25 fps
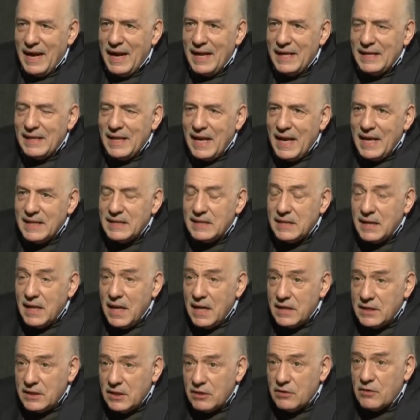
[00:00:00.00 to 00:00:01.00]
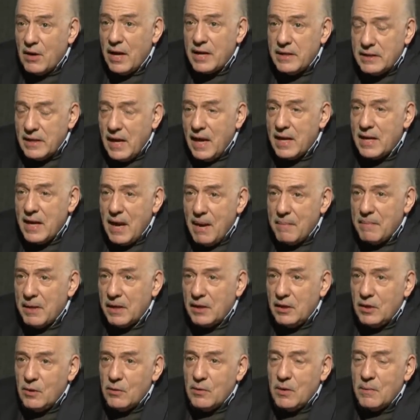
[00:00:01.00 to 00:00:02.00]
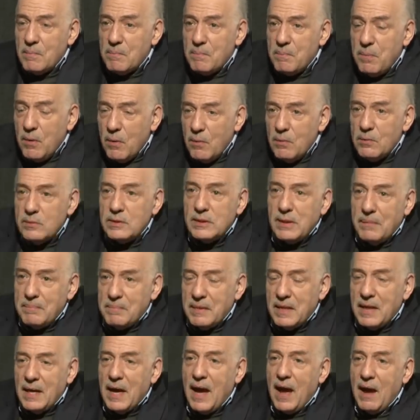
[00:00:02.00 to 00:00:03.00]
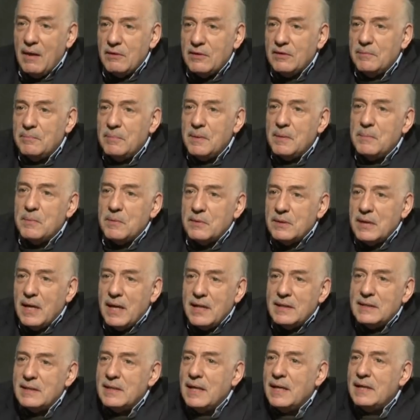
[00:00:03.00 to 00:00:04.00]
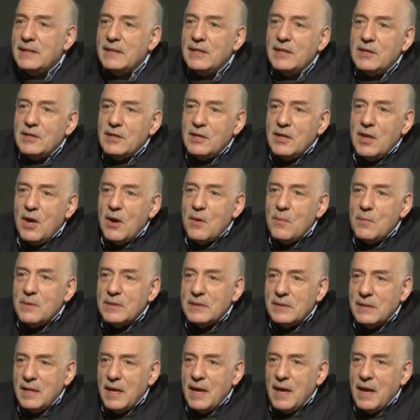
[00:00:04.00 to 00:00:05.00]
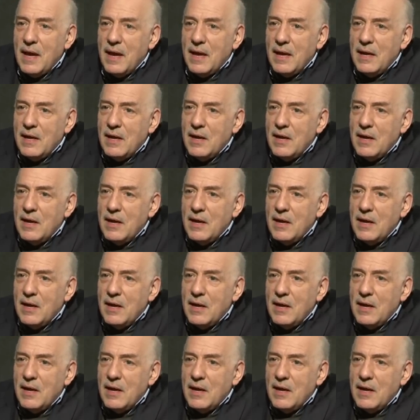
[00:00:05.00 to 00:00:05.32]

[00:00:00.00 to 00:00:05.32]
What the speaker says: It's a great dynamic. You can pull something out of people's heads they didn't know was there.